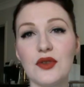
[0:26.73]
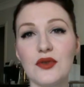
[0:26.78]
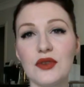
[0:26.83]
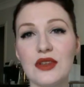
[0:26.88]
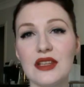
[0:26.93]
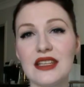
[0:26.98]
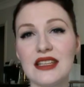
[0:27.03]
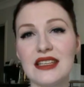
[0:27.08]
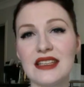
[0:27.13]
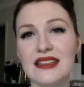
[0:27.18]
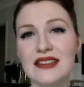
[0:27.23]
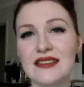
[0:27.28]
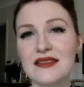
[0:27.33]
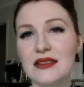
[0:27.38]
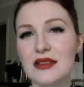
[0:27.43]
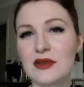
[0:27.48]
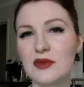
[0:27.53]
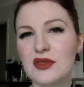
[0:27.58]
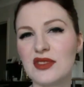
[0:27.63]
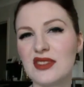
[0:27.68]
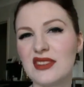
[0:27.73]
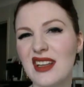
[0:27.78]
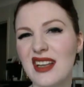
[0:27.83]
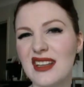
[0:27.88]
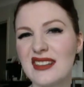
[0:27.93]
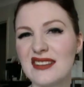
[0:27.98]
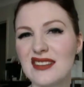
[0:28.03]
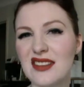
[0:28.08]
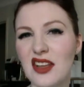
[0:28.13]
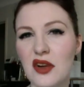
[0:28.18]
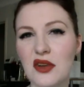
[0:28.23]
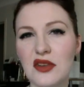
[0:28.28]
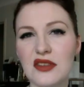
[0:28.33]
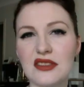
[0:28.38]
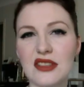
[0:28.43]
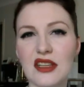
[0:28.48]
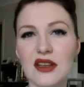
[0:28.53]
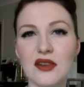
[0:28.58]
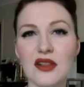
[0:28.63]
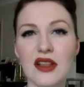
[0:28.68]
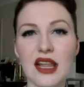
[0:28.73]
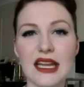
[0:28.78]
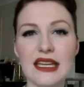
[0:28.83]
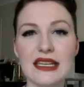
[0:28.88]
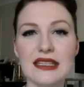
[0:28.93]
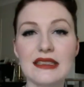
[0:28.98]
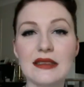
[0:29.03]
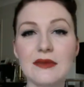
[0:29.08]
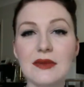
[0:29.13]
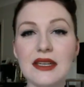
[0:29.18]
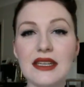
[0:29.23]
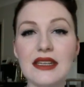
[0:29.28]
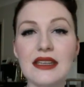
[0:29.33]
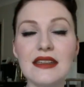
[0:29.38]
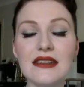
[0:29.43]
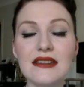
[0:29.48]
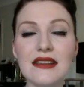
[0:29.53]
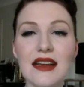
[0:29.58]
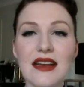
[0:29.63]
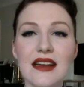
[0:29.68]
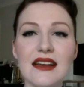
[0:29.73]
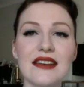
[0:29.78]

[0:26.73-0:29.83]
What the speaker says: really, it wasn't as thorough as I'd like it to be.